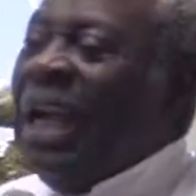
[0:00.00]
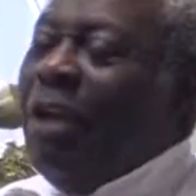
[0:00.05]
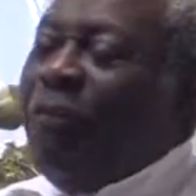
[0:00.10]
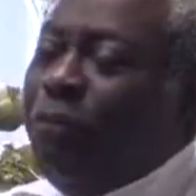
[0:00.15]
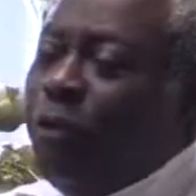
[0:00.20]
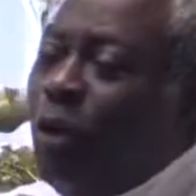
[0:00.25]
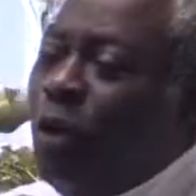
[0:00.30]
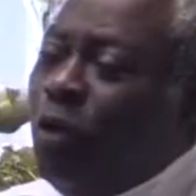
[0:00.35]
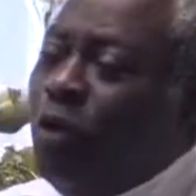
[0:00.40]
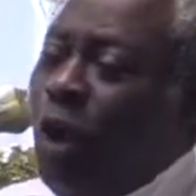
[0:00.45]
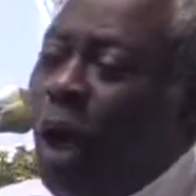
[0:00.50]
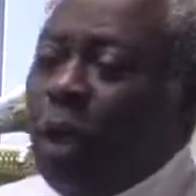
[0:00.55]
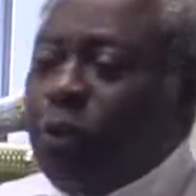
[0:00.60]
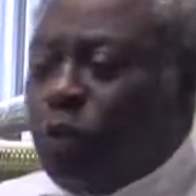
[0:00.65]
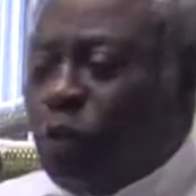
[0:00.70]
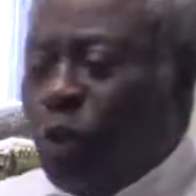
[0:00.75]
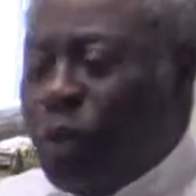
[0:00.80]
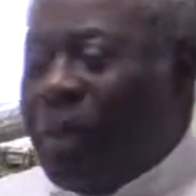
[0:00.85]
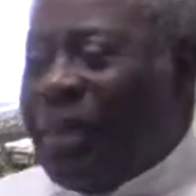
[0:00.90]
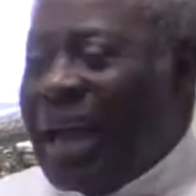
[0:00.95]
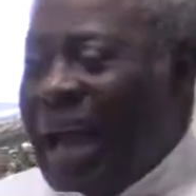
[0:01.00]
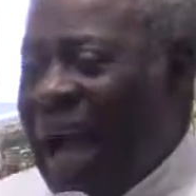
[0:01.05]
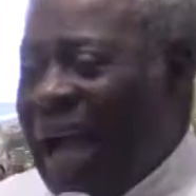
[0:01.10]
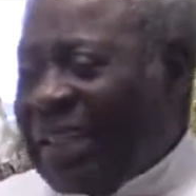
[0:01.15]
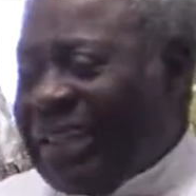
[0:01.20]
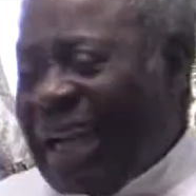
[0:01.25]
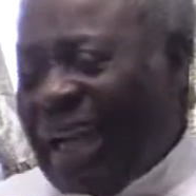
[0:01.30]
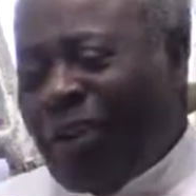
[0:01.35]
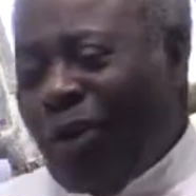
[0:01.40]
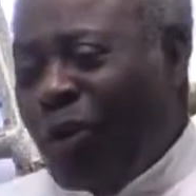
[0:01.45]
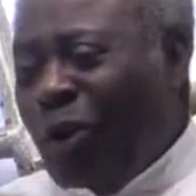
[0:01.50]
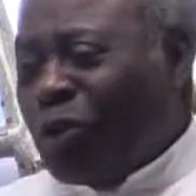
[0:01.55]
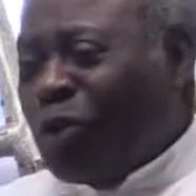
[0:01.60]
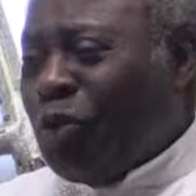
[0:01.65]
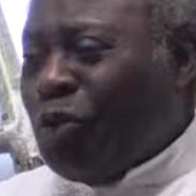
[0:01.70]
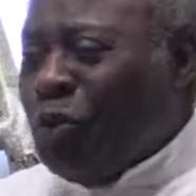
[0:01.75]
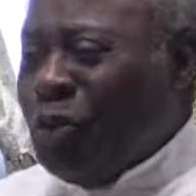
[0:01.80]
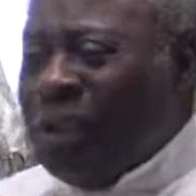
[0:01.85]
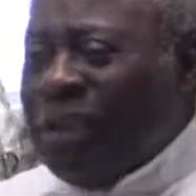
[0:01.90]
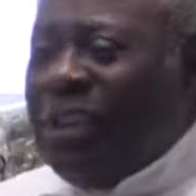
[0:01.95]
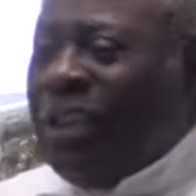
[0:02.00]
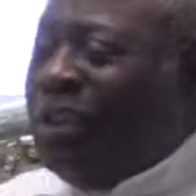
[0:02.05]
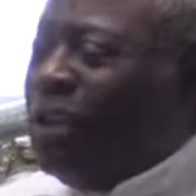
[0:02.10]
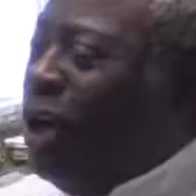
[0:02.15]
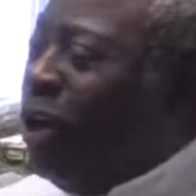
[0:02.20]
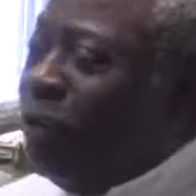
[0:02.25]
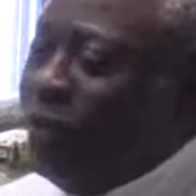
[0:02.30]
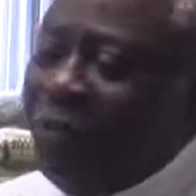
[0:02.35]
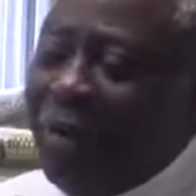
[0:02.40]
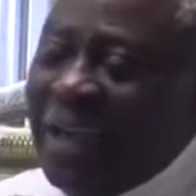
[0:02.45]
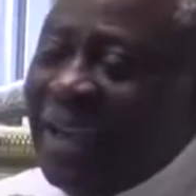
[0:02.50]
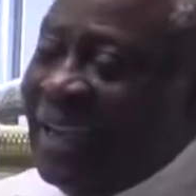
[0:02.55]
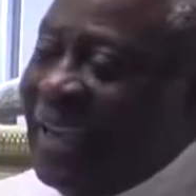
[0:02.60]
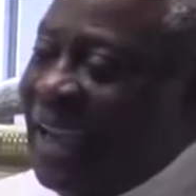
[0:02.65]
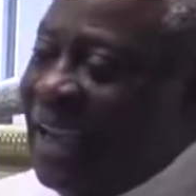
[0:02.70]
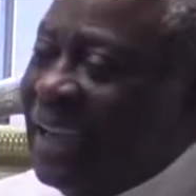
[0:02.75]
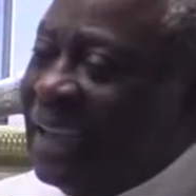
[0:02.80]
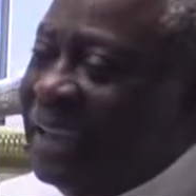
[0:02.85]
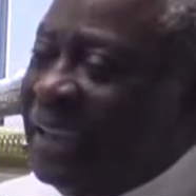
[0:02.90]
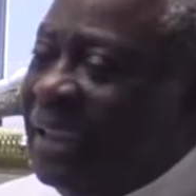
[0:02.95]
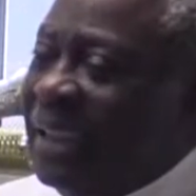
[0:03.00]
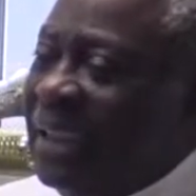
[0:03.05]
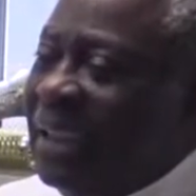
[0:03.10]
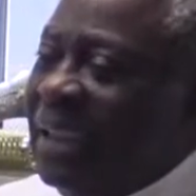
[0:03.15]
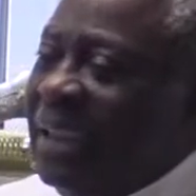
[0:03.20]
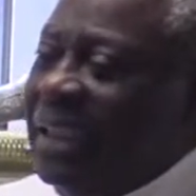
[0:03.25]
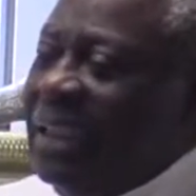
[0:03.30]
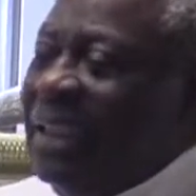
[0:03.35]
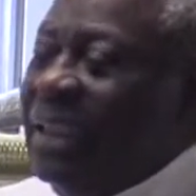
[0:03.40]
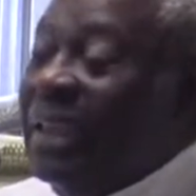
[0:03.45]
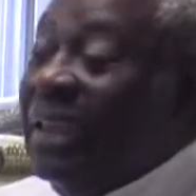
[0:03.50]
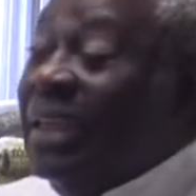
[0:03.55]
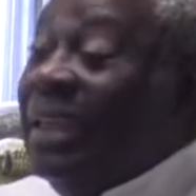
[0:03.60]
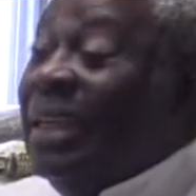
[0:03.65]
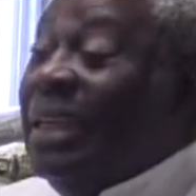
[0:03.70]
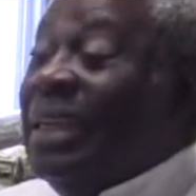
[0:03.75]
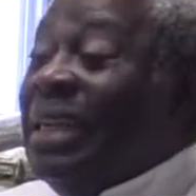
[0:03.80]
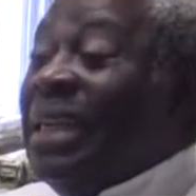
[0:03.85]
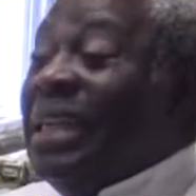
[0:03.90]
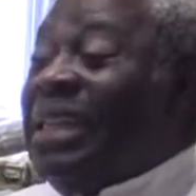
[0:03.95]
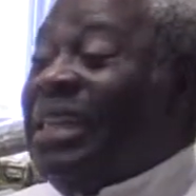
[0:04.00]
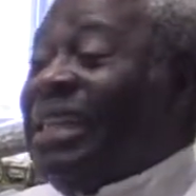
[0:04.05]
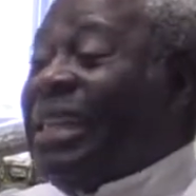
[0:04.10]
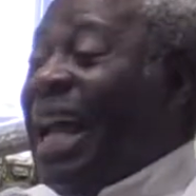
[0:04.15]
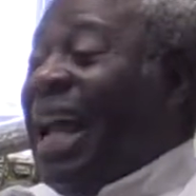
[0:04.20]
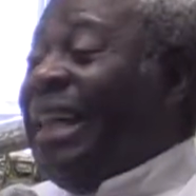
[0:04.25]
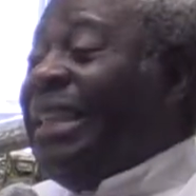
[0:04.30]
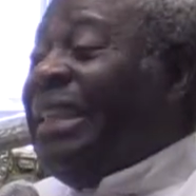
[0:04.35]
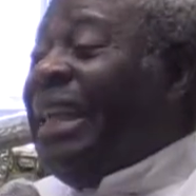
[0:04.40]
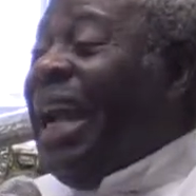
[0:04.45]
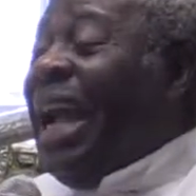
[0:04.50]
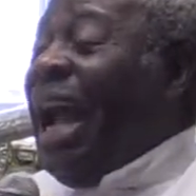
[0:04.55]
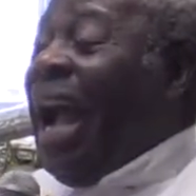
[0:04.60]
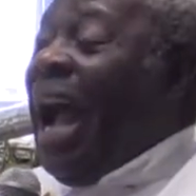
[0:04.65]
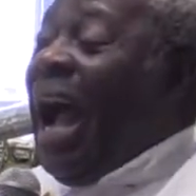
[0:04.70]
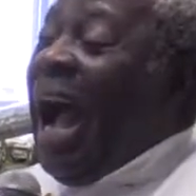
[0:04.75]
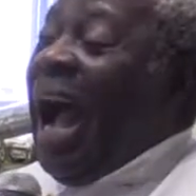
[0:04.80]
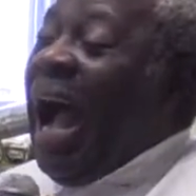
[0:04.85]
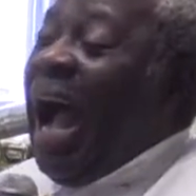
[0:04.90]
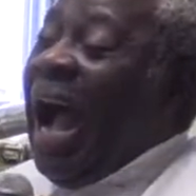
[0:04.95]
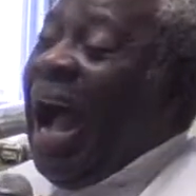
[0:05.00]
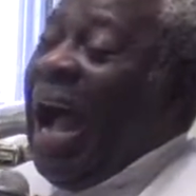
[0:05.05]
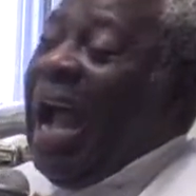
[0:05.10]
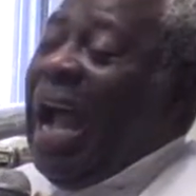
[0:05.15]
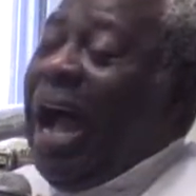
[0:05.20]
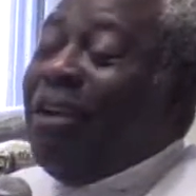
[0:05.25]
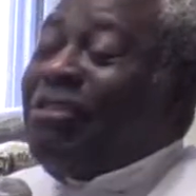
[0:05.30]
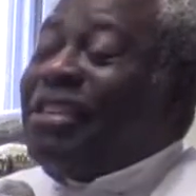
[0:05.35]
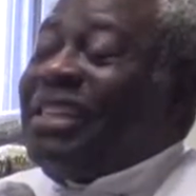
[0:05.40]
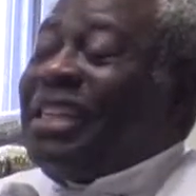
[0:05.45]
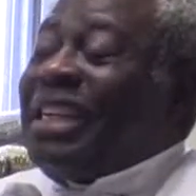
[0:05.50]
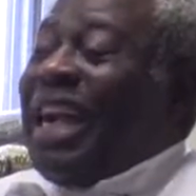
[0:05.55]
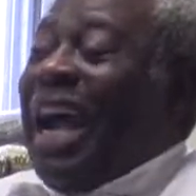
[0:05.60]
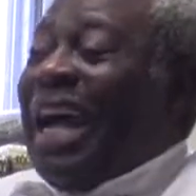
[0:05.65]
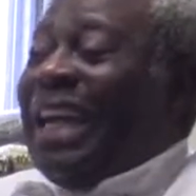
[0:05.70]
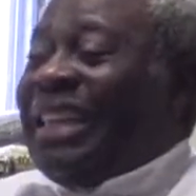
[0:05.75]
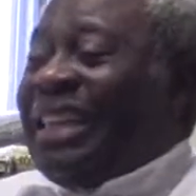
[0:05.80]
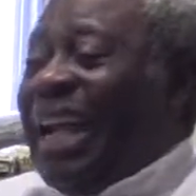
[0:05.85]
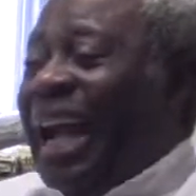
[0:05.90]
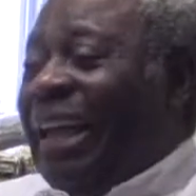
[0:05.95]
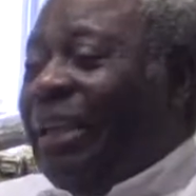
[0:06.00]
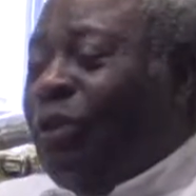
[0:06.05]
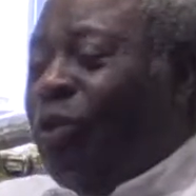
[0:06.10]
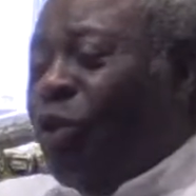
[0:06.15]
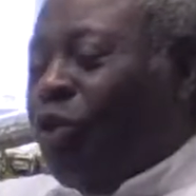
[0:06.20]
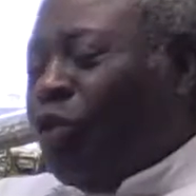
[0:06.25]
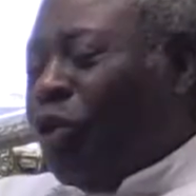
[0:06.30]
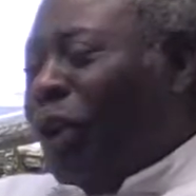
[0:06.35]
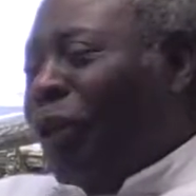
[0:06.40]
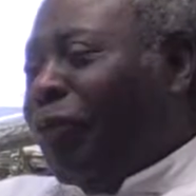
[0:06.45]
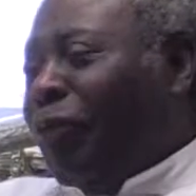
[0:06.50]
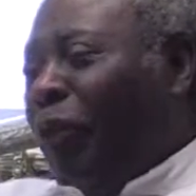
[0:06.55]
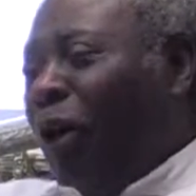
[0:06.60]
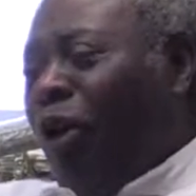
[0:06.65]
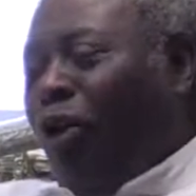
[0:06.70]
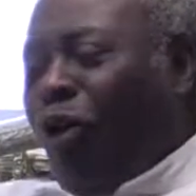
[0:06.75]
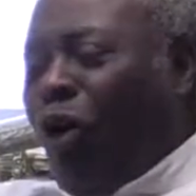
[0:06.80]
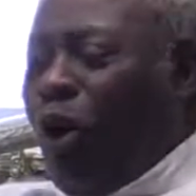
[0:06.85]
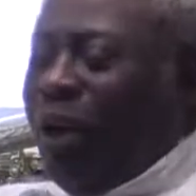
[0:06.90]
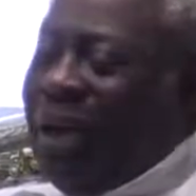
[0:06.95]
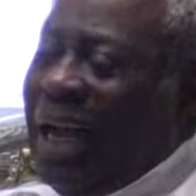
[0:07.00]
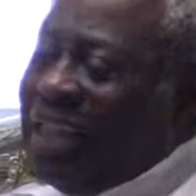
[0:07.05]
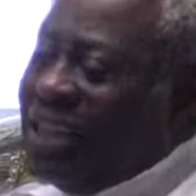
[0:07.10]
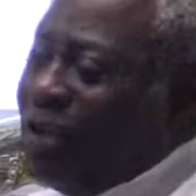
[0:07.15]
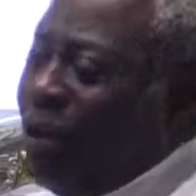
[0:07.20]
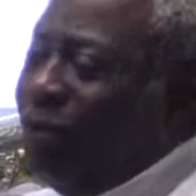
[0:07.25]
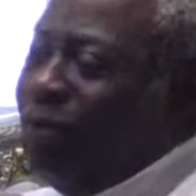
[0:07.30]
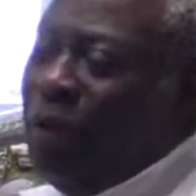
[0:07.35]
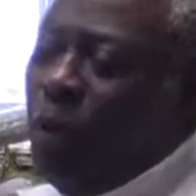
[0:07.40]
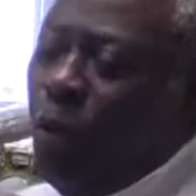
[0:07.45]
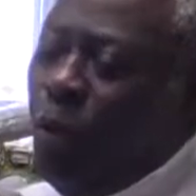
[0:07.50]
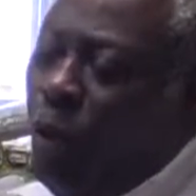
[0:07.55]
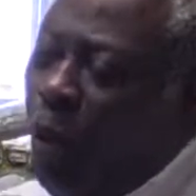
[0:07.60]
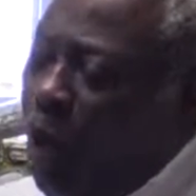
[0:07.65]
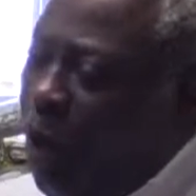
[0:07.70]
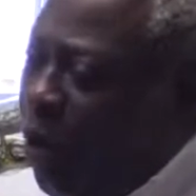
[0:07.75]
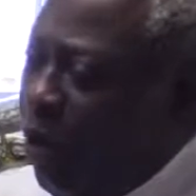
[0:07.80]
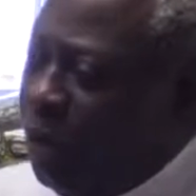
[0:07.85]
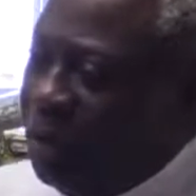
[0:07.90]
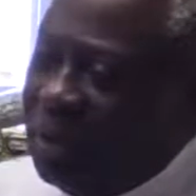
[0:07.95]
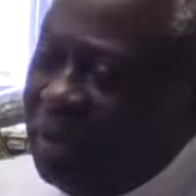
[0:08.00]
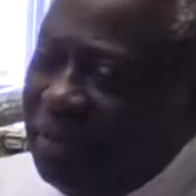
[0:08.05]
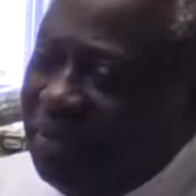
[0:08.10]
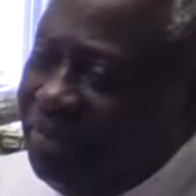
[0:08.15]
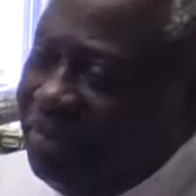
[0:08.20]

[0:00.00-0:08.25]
If you go through that, I don't want you to read it all over again. He said, I have scattered you to the four corners of the world.